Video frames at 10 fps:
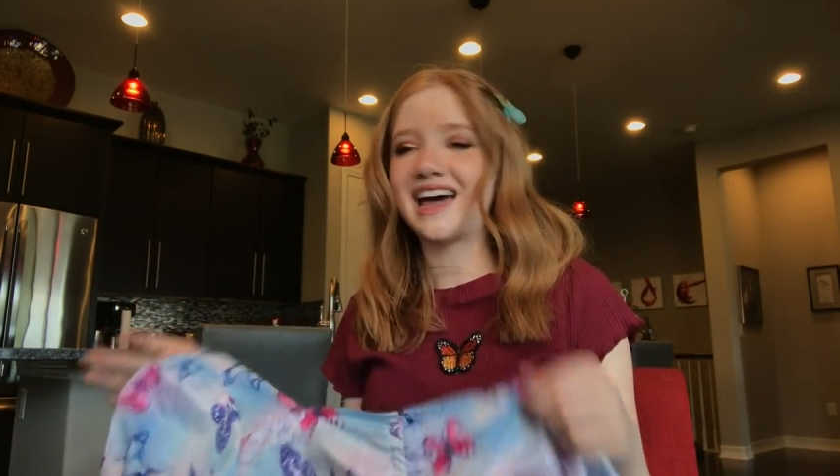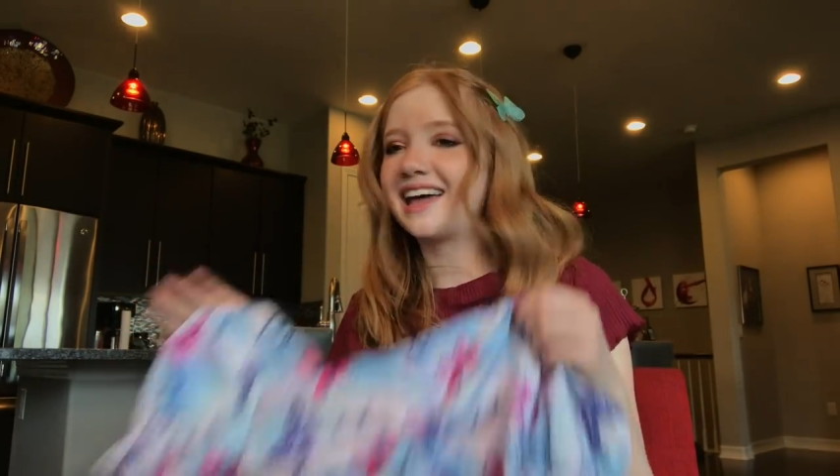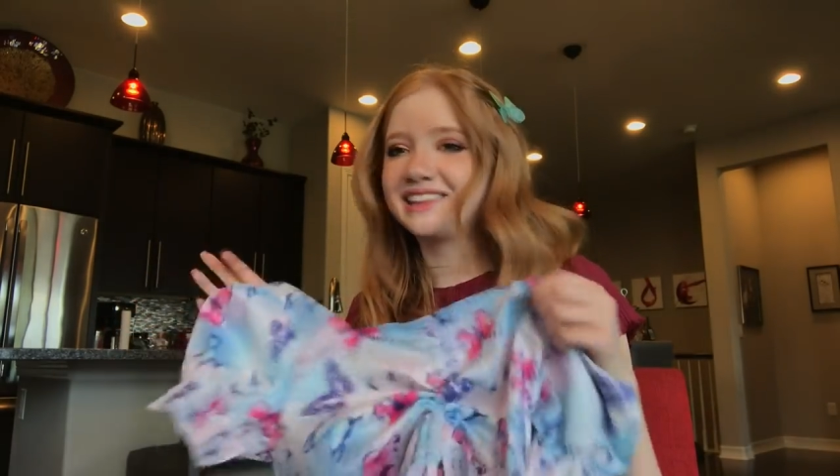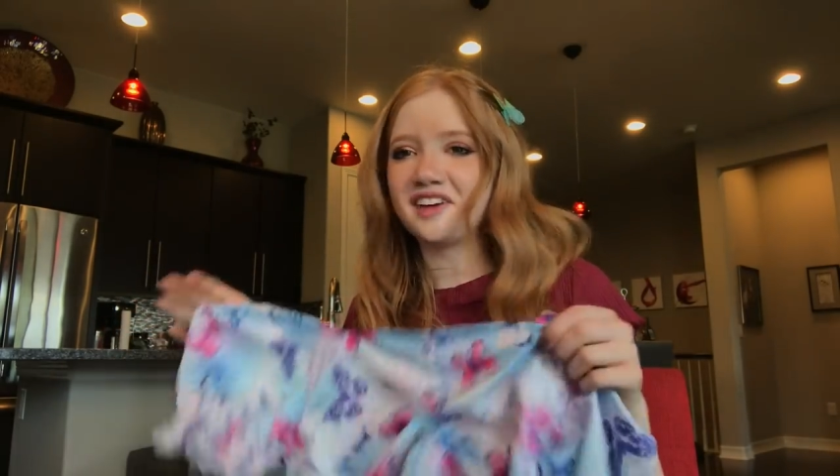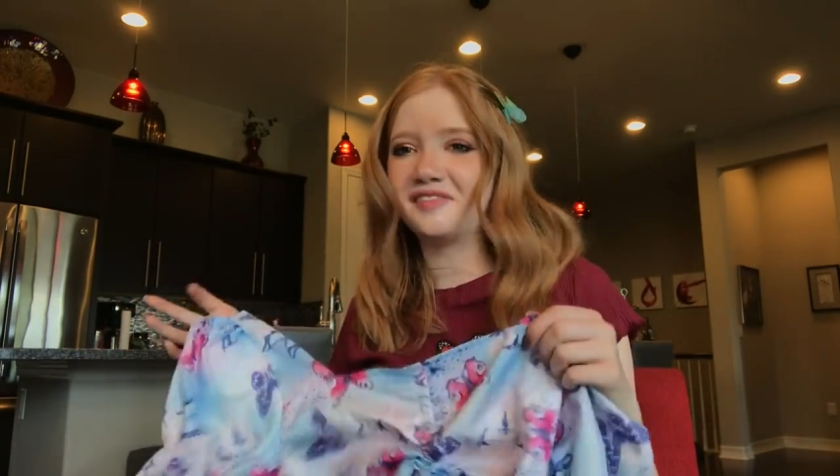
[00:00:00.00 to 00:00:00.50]
I
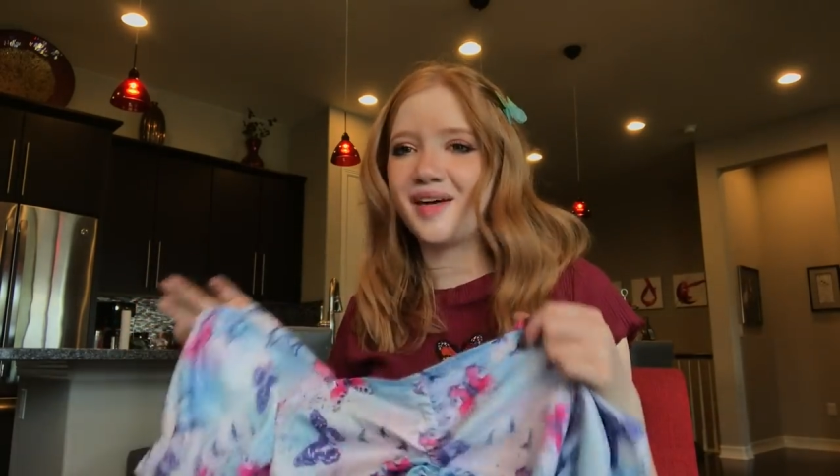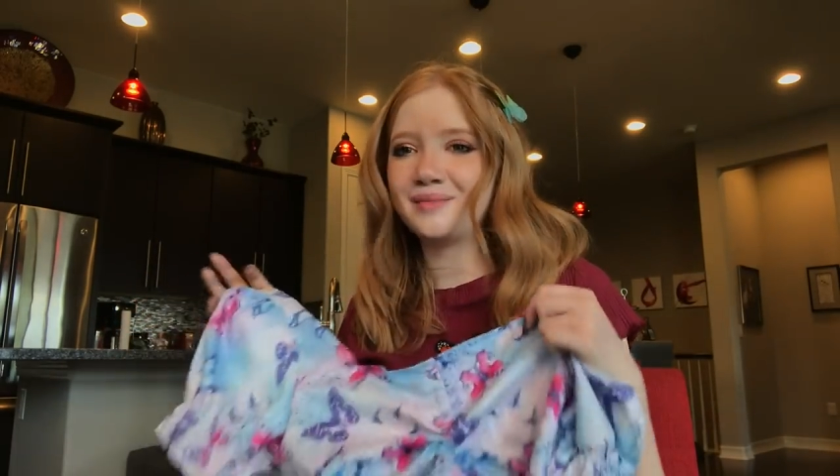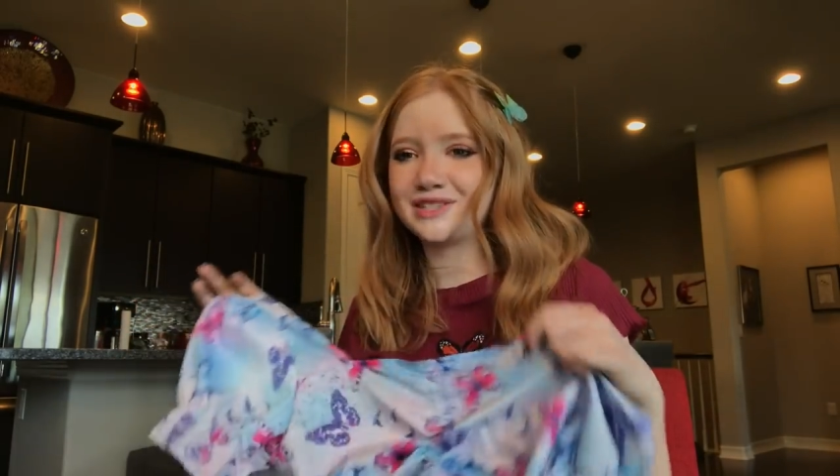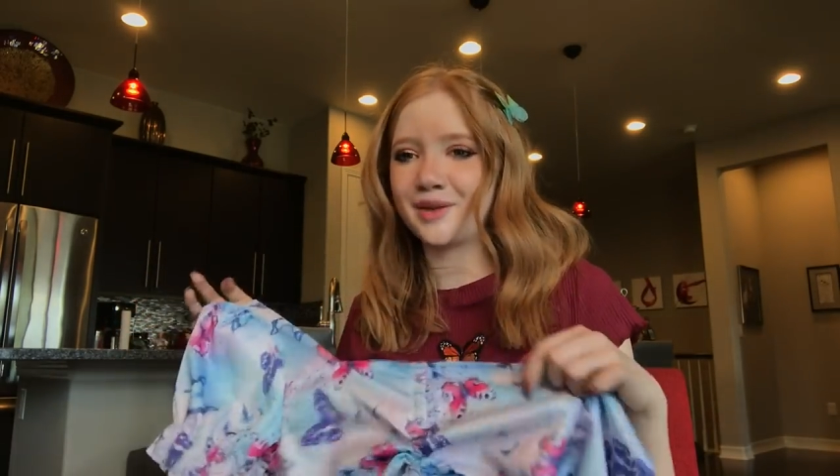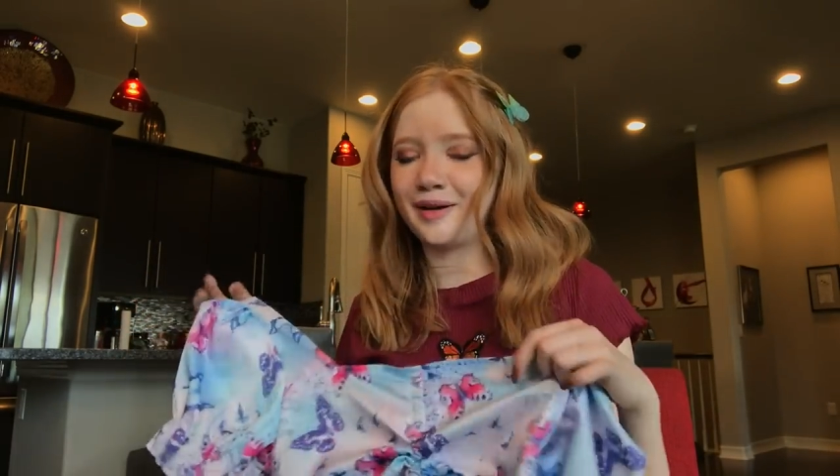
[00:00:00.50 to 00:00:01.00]
love
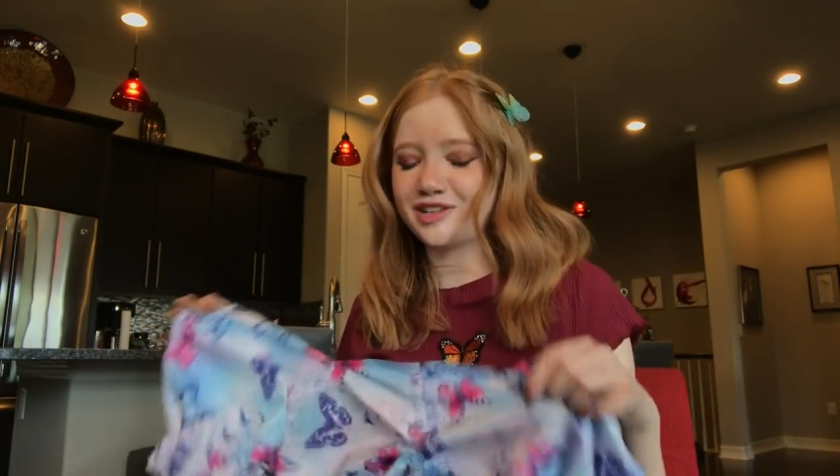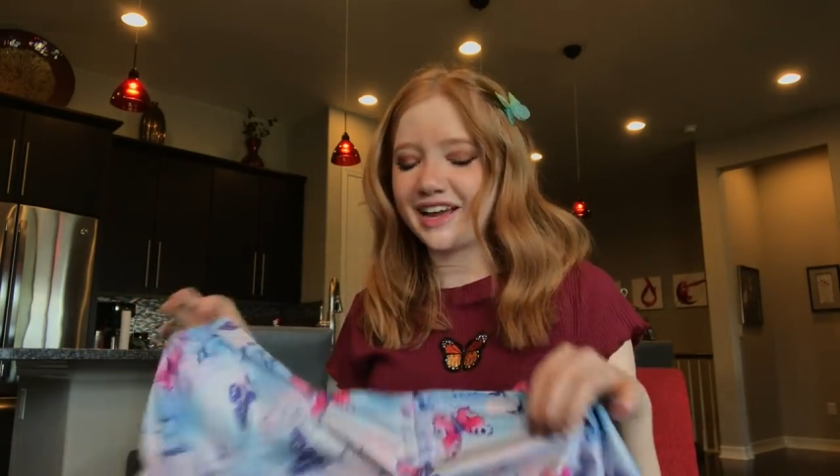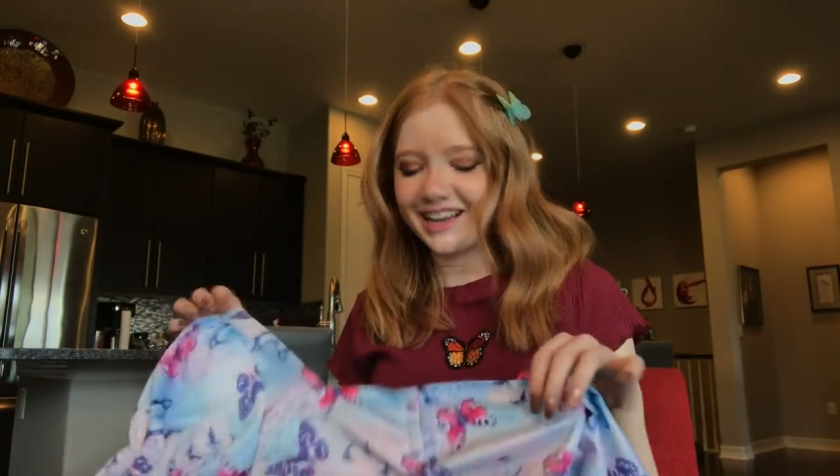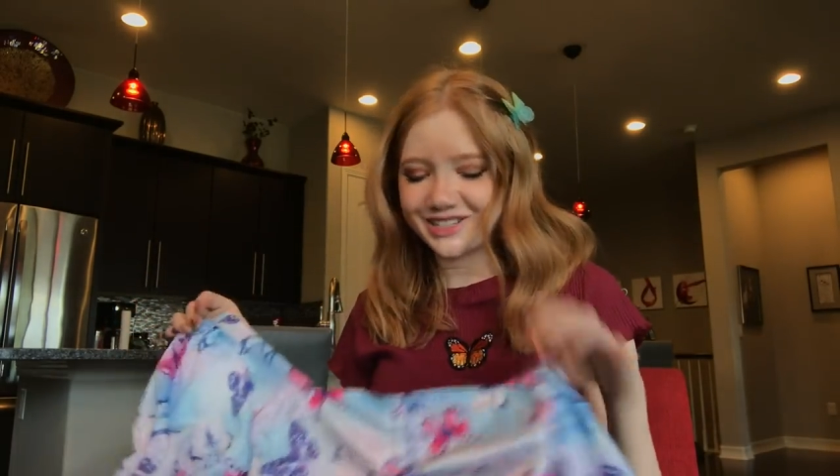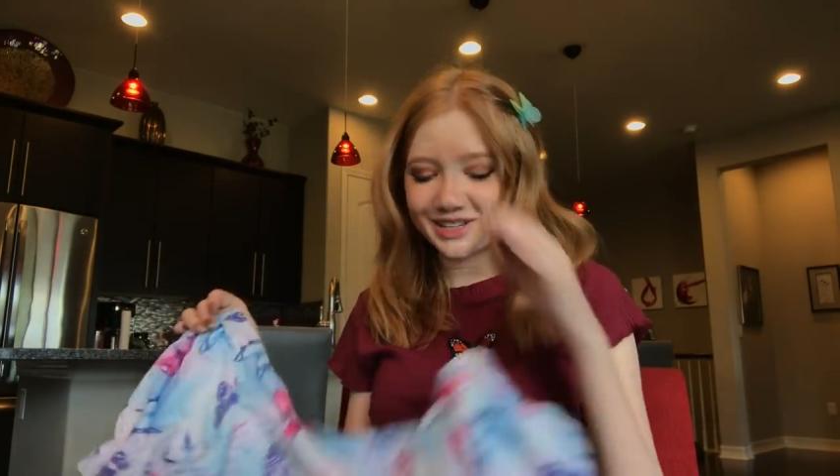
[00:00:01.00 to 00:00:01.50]
them so much. I
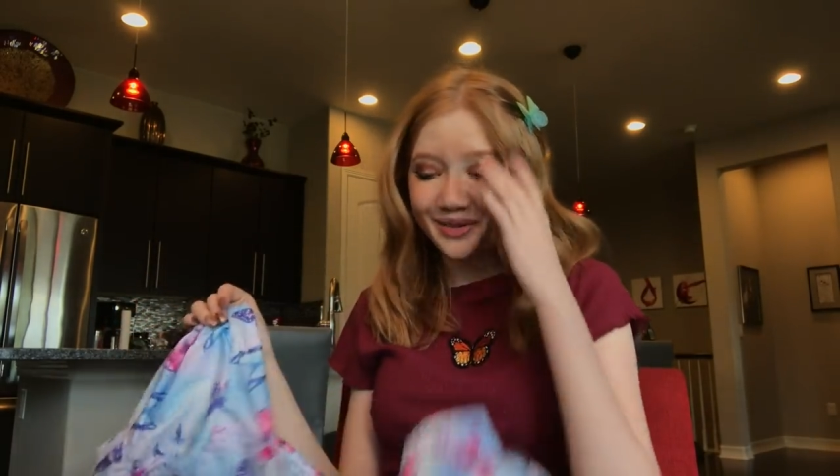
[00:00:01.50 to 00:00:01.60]
actually